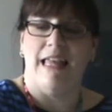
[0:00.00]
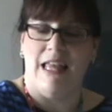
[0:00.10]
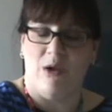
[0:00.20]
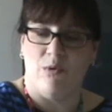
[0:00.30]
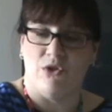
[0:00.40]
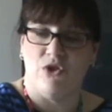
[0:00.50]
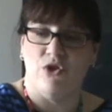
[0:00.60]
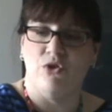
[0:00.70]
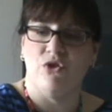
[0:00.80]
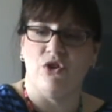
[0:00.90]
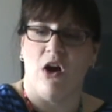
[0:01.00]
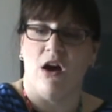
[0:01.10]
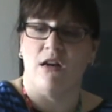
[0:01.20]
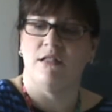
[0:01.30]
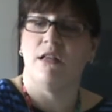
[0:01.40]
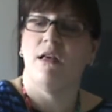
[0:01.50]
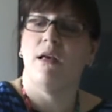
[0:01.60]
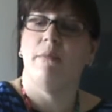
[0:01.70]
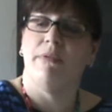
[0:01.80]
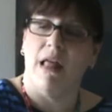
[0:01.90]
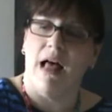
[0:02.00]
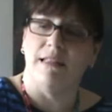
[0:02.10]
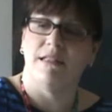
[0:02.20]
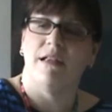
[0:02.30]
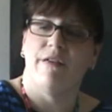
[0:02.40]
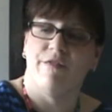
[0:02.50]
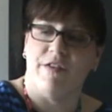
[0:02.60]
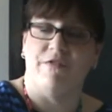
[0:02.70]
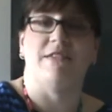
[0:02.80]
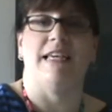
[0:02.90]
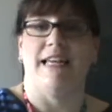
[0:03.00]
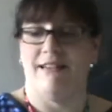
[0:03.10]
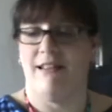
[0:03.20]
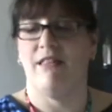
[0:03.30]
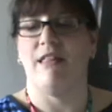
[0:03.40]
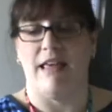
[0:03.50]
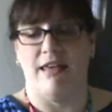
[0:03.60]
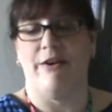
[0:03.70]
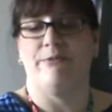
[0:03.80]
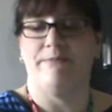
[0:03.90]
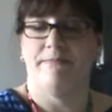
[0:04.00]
equals 2 stars plus 15. Thank you.